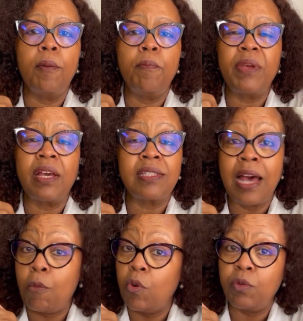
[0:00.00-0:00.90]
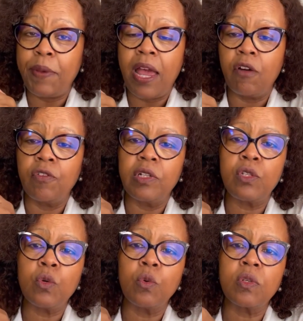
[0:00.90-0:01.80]
because that won't be helpful
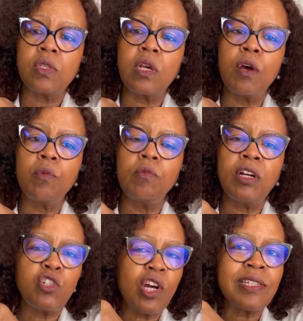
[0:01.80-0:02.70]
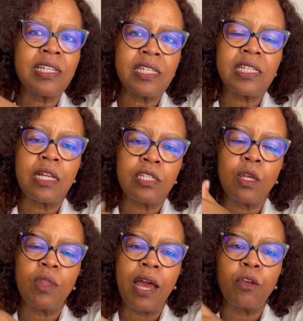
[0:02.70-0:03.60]
at all. So adjust so that